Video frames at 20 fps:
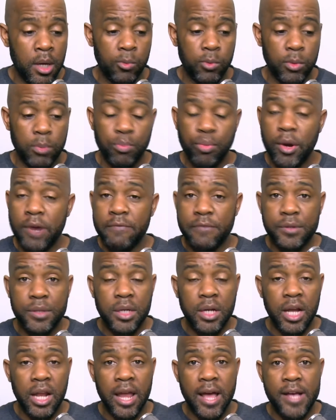We pray for the
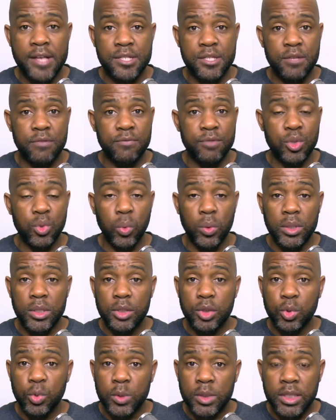class of
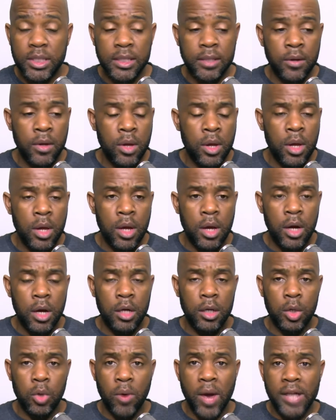2020.
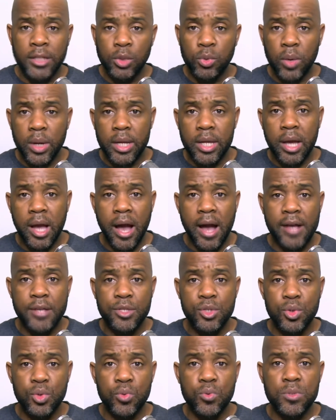Graduating high
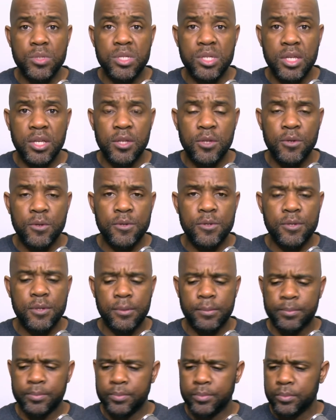school seniors.
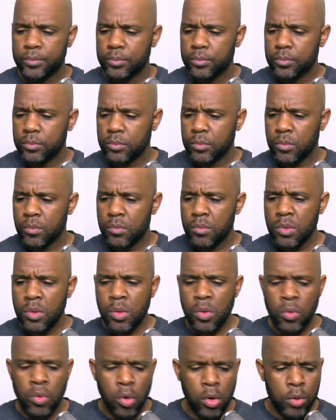
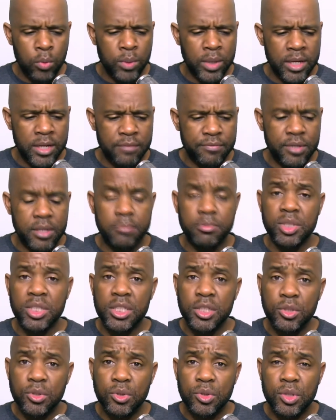Lord, we lift up
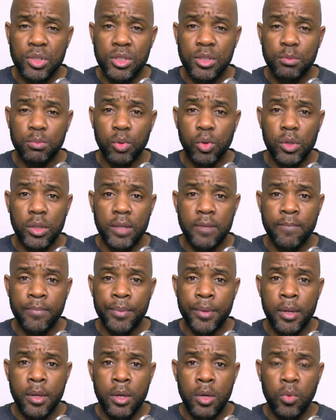teachers this morning.
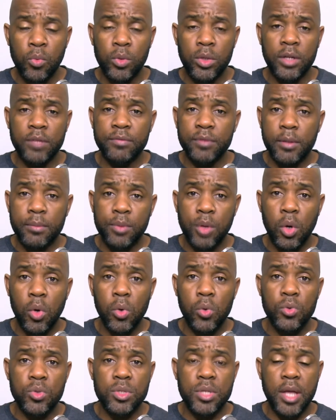We lift up
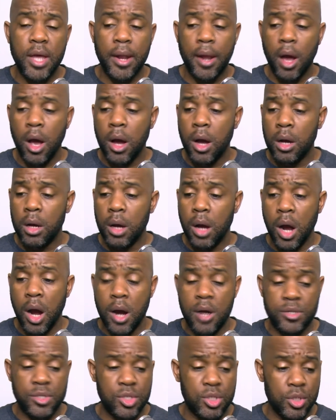those that are
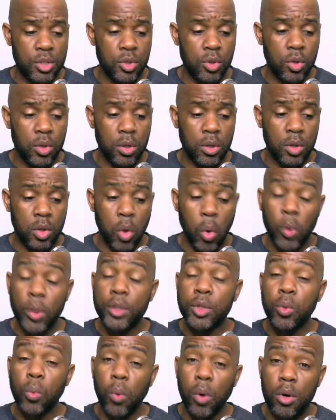still
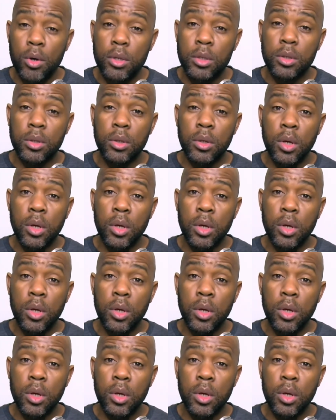going to work.